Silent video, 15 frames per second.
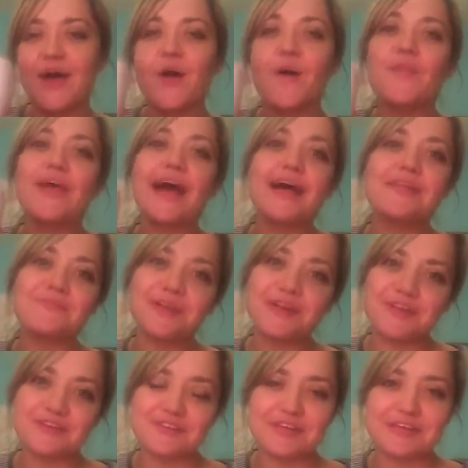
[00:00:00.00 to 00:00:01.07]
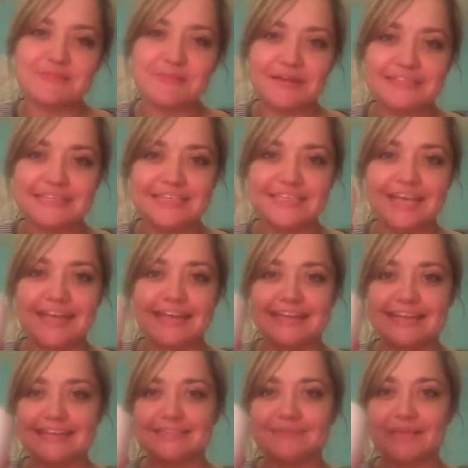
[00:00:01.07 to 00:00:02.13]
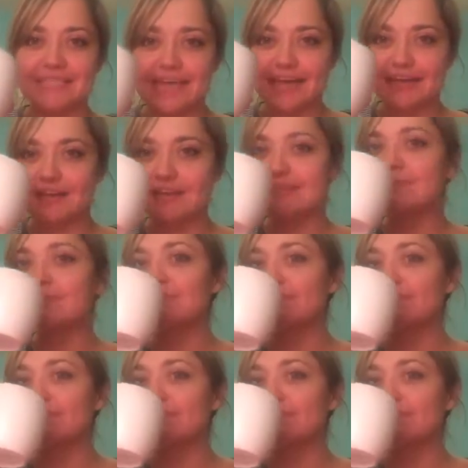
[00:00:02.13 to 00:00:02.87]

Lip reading: Oh, that's what you're intrigued about, CJ, is my title.